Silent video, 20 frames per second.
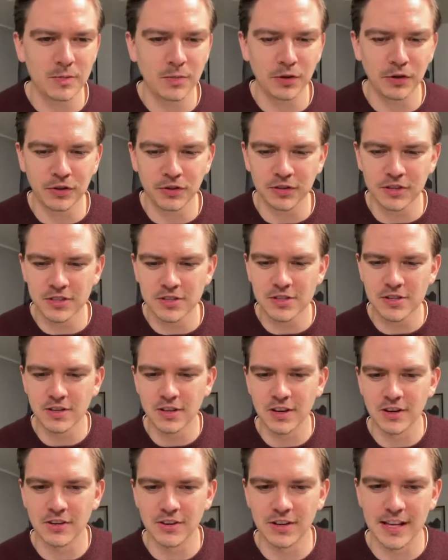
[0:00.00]
position you
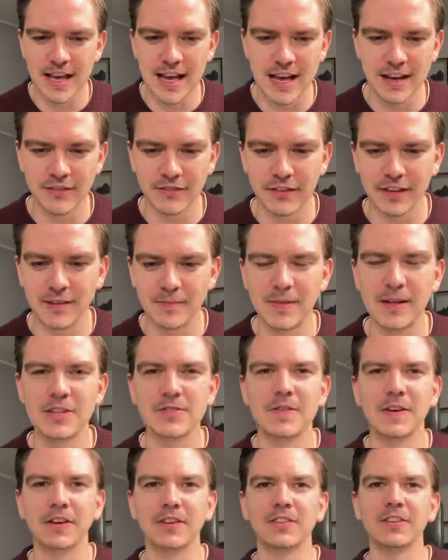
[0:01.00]
currently have in
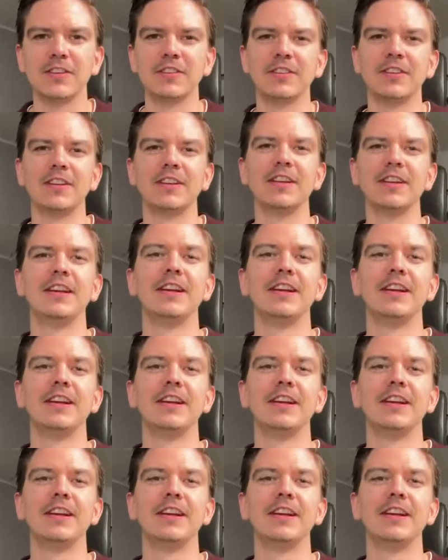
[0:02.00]
management consulting.